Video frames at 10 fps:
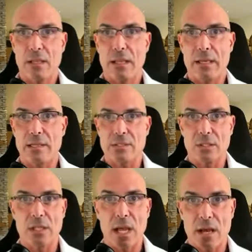it is
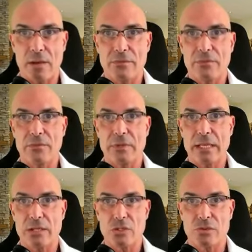love.
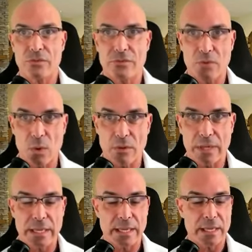It is
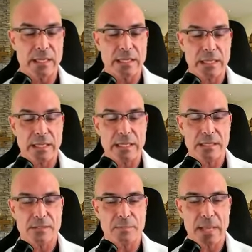euphoria. It
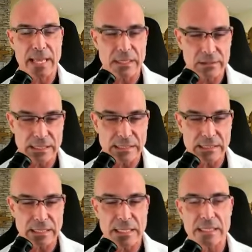is
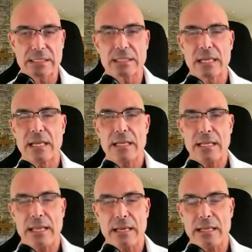painlessness.
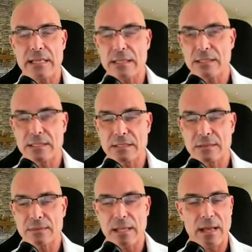It is
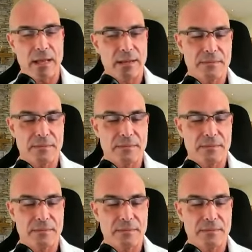uh,